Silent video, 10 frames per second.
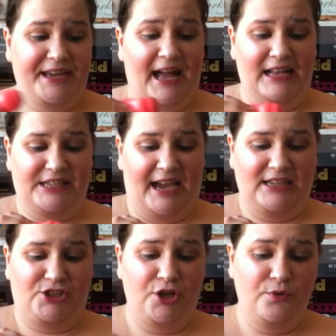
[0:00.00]
guys,
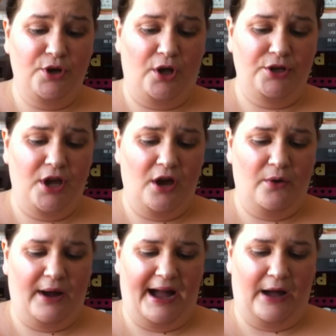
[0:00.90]
I do not
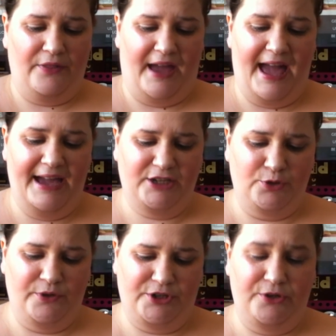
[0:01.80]
know how the heck
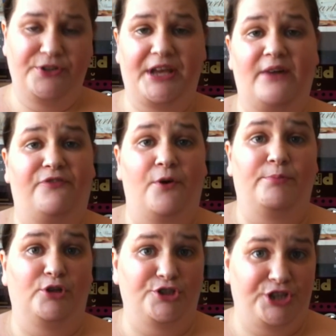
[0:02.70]
you would use that for a
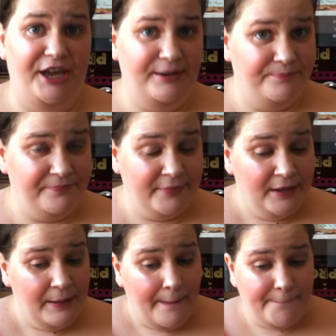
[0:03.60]
blusher,
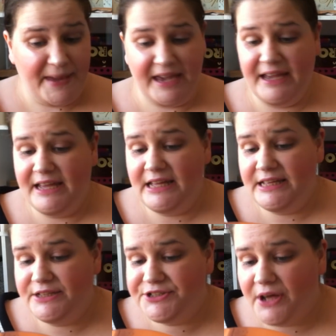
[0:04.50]

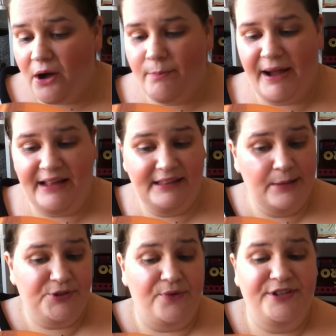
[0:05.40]
because on my
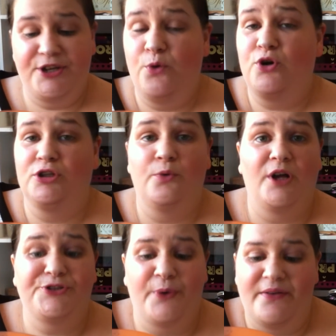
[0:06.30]
lips there is no colour
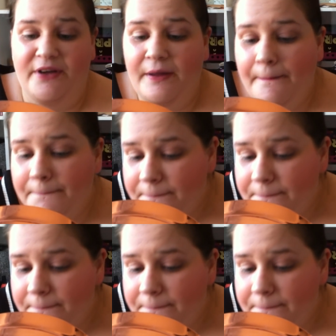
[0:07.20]
whatsoever.